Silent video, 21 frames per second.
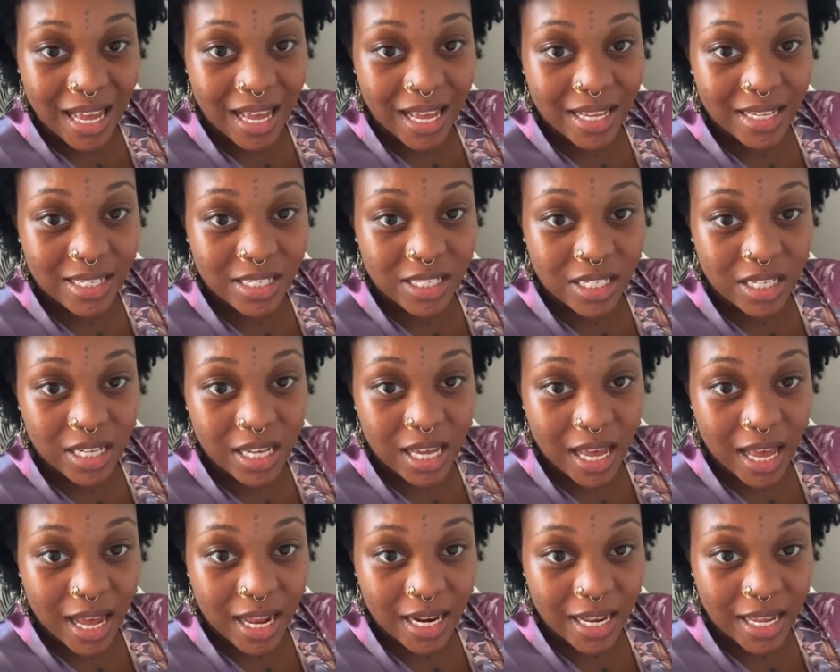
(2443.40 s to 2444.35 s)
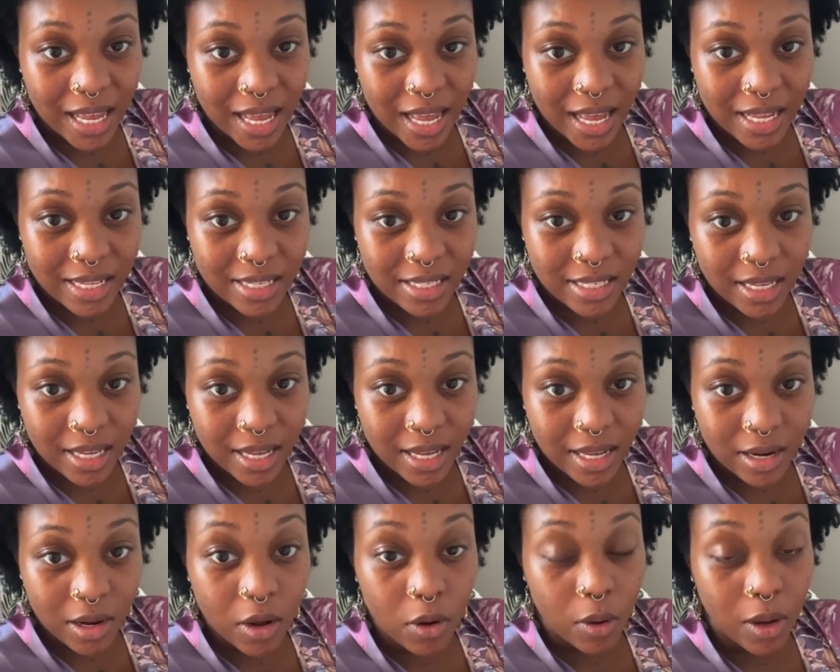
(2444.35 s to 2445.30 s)
Has she had gas
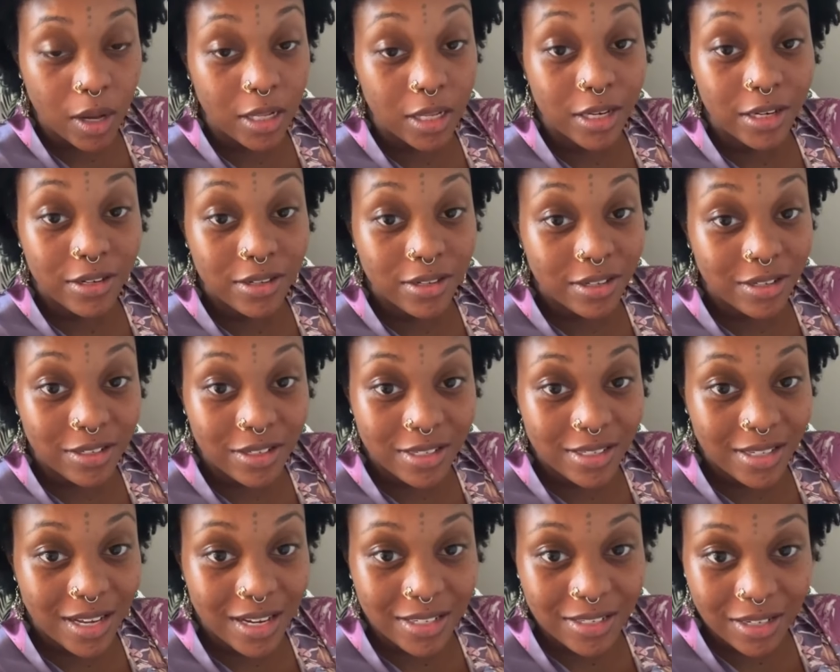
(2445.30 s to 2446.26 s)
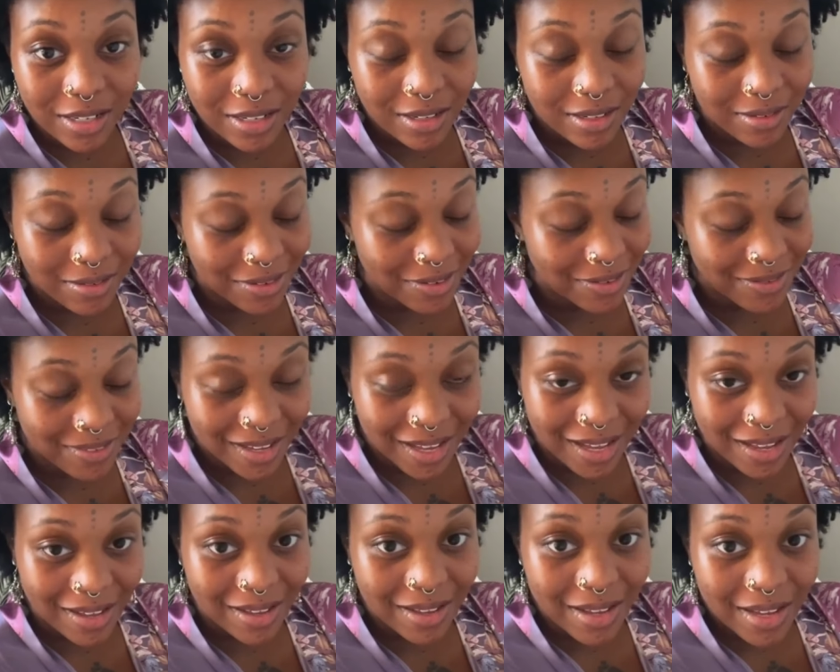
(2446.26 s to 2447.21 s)
yet? Oh, I literally just said mm,
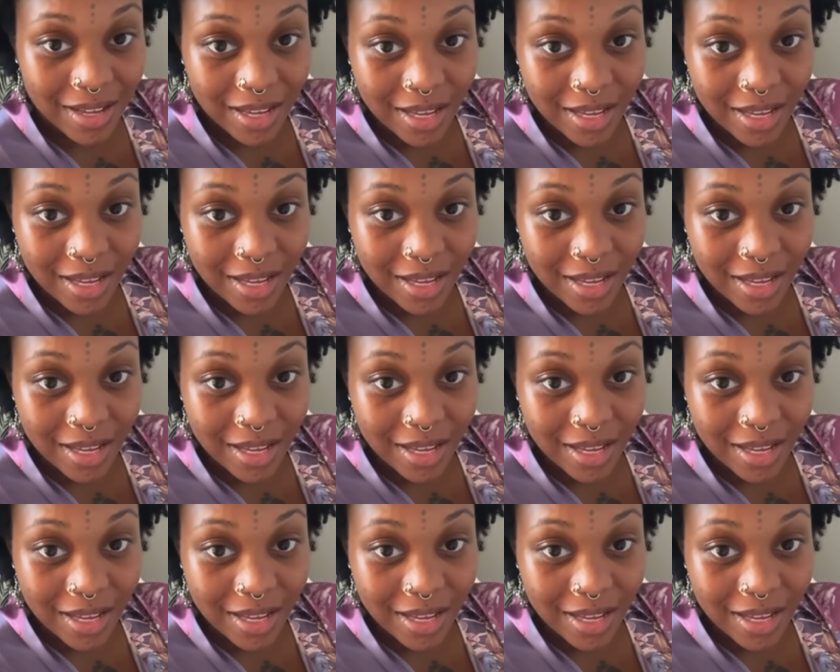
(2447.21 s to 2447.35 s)
yeah.